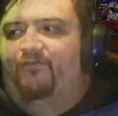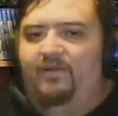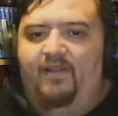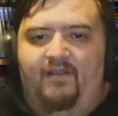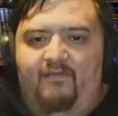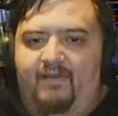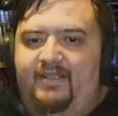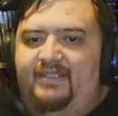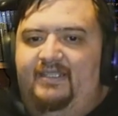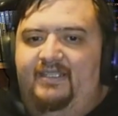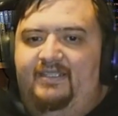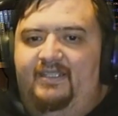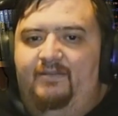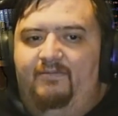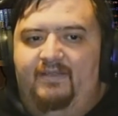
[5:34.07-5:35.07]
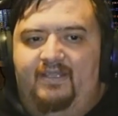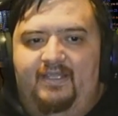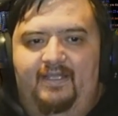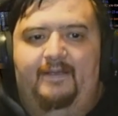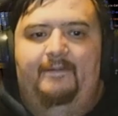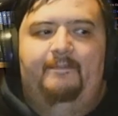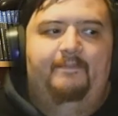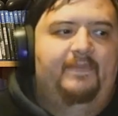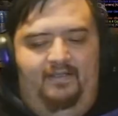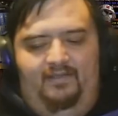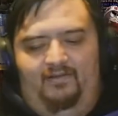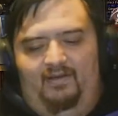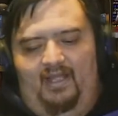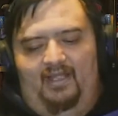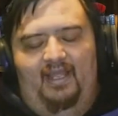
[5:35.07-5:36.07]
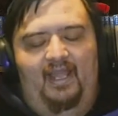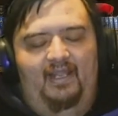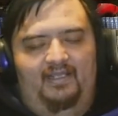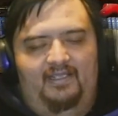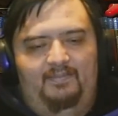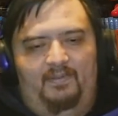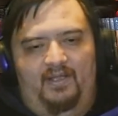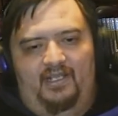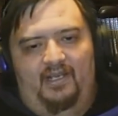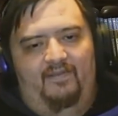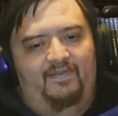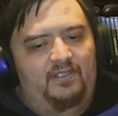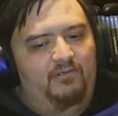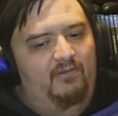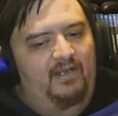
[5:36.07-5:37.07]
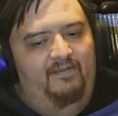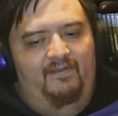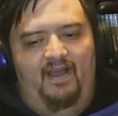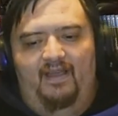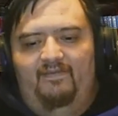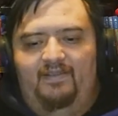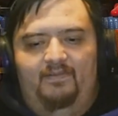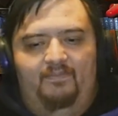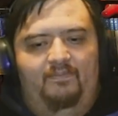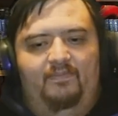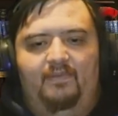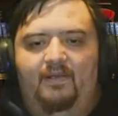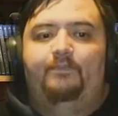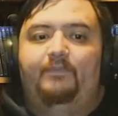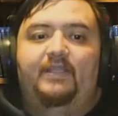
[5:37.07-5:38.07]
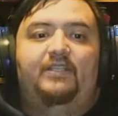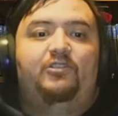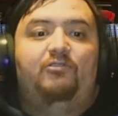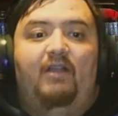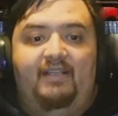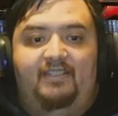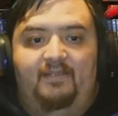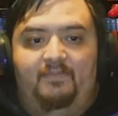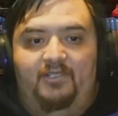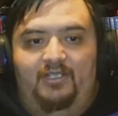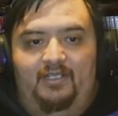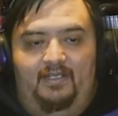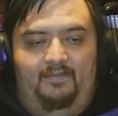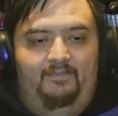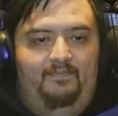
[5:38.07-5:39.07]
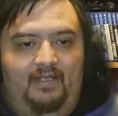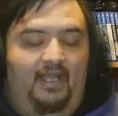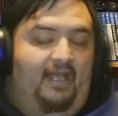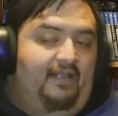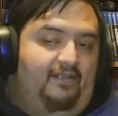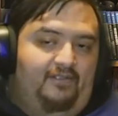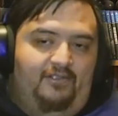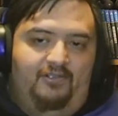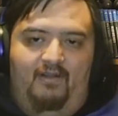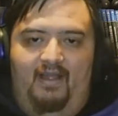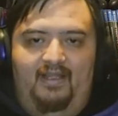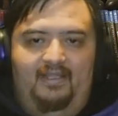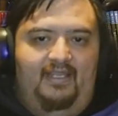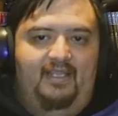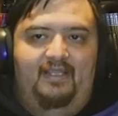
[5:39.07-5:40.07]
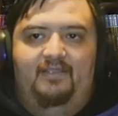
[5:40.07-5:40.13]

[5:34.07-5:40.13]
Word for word: blown all the way 60 with it they're like hey let's block it off at 25 and let's try some shit and they're trying